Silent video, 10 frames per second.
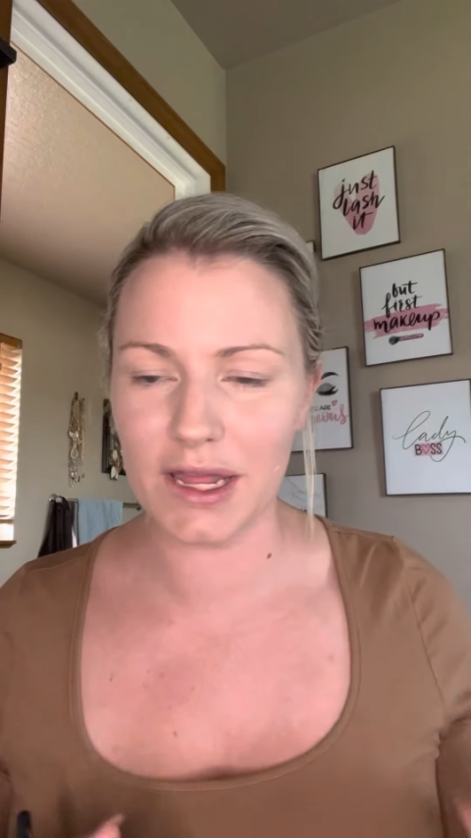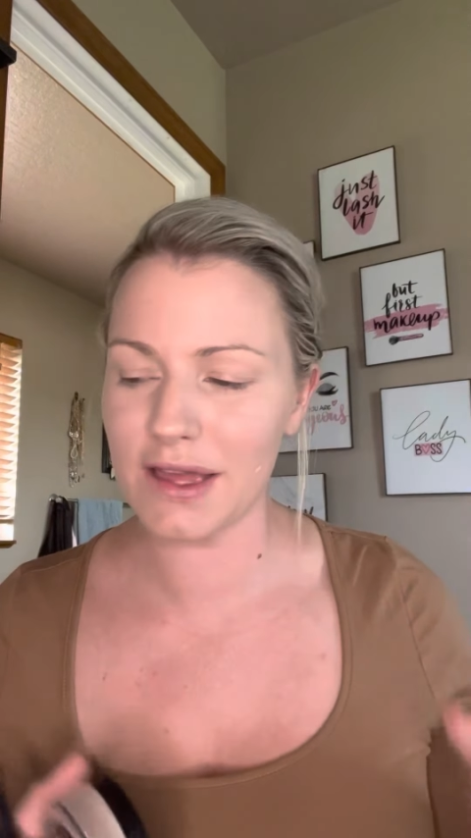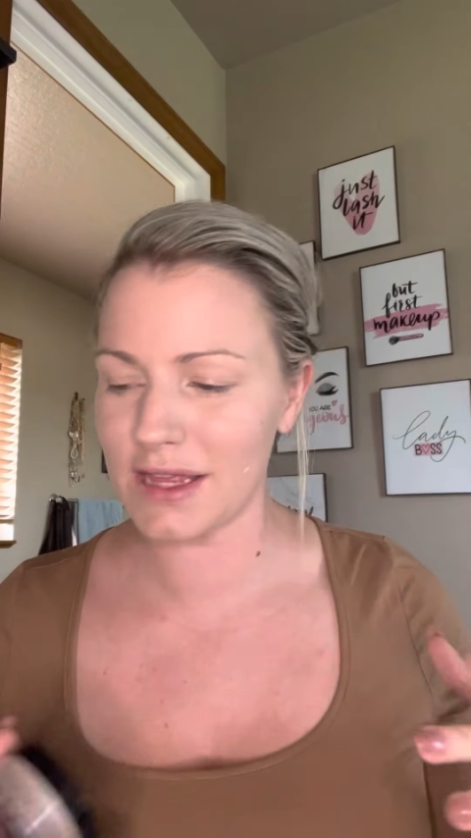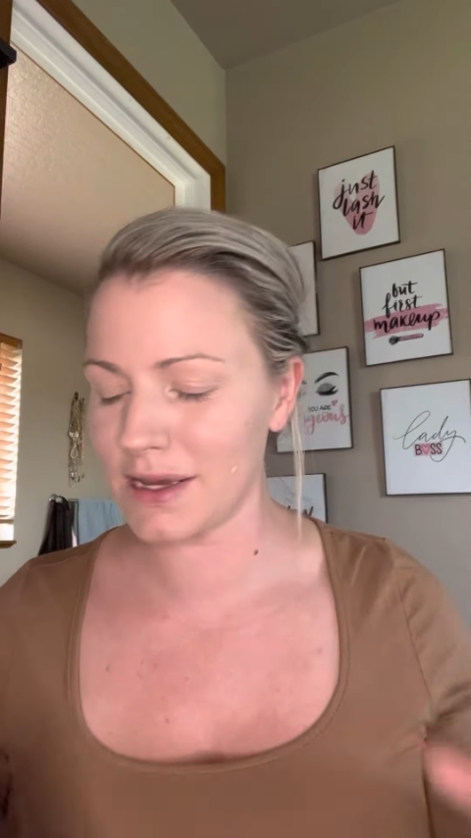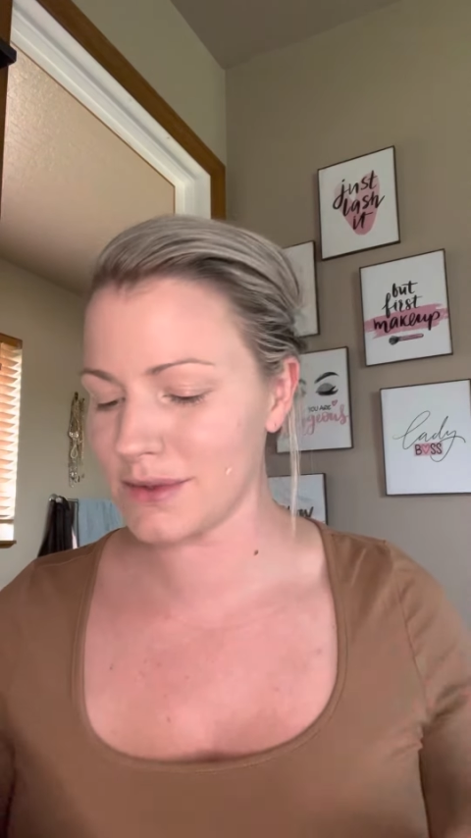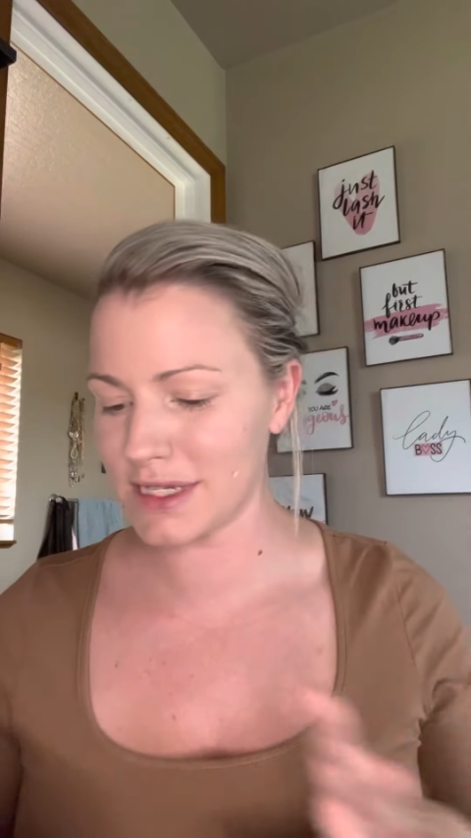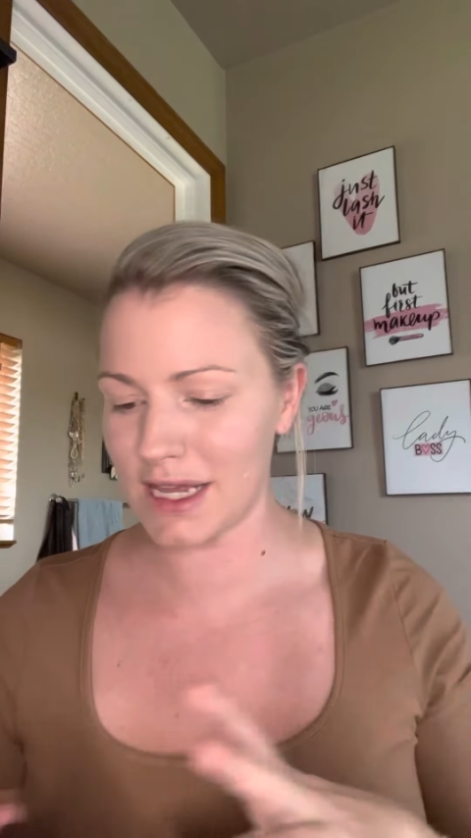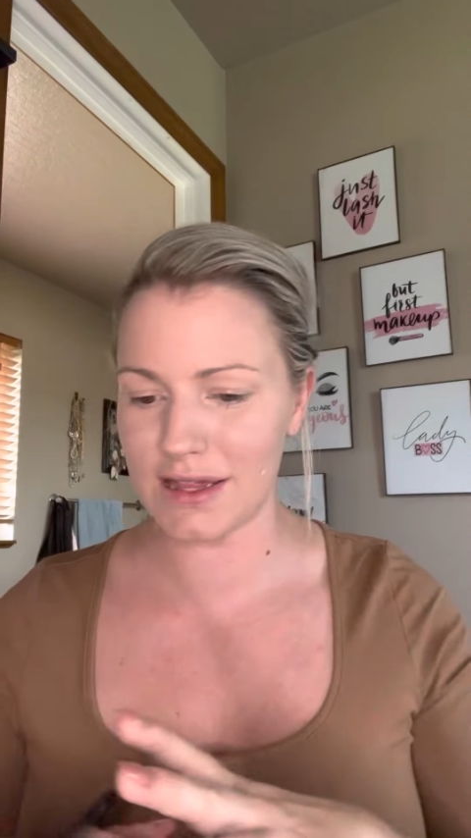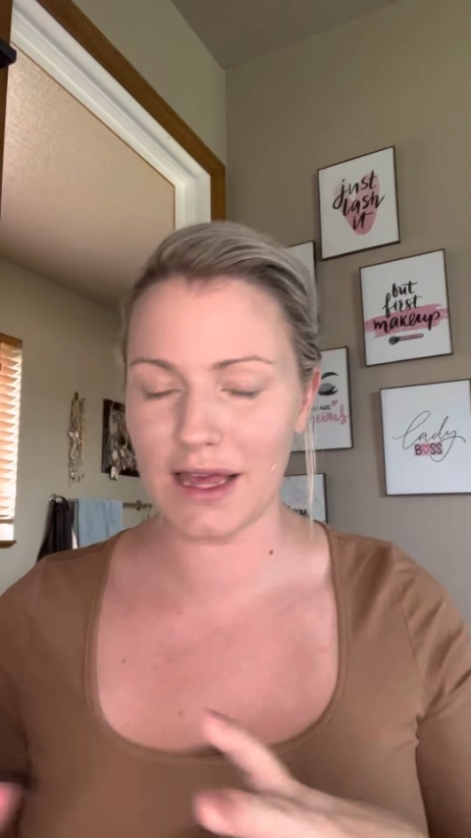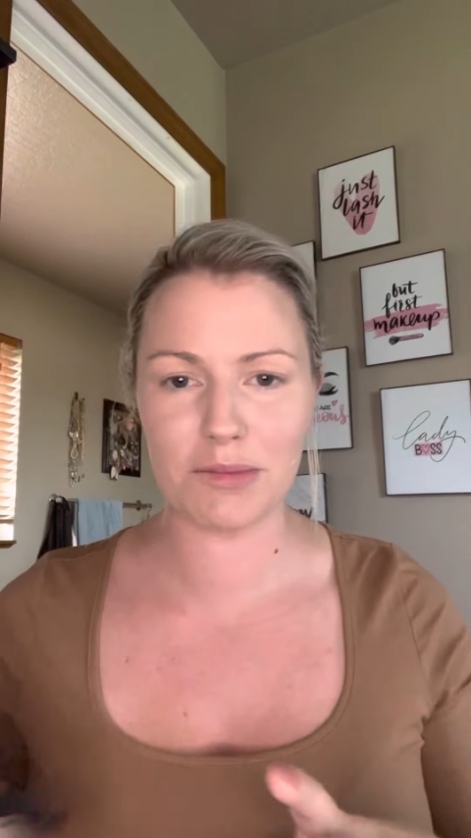I think I was
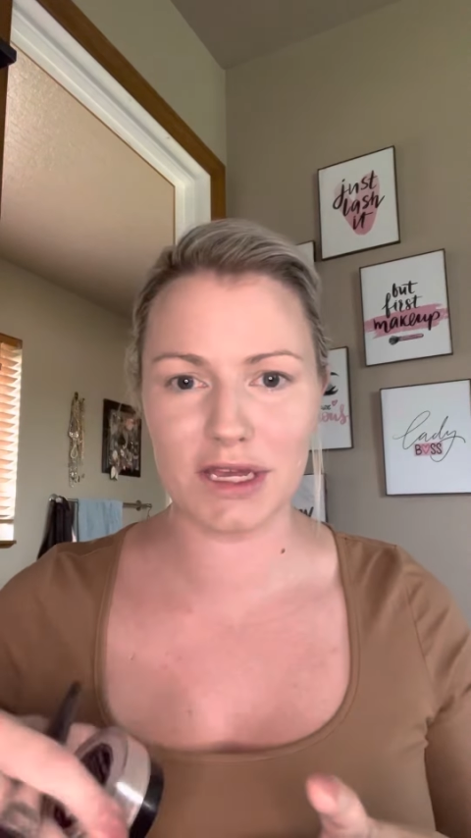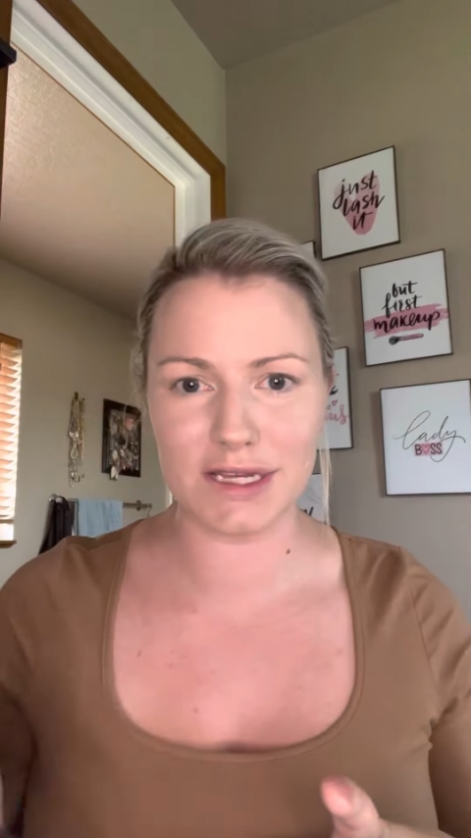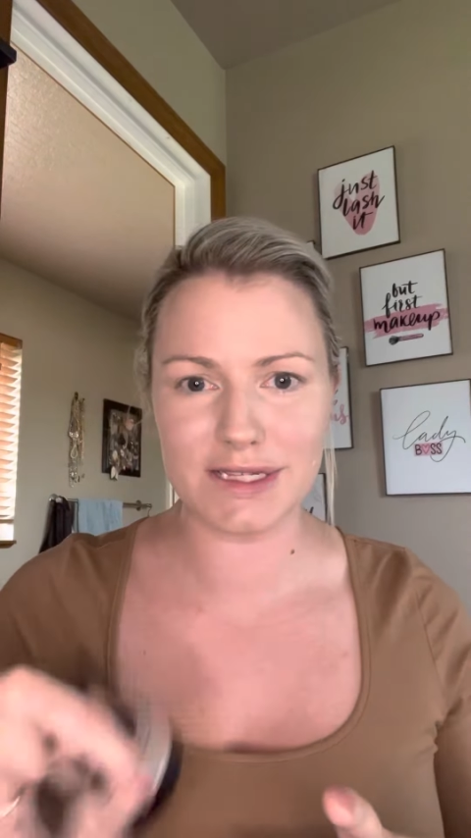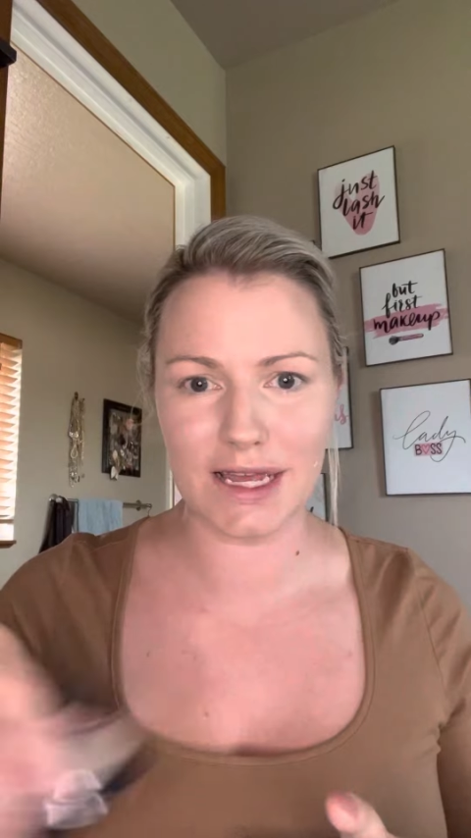getting that because I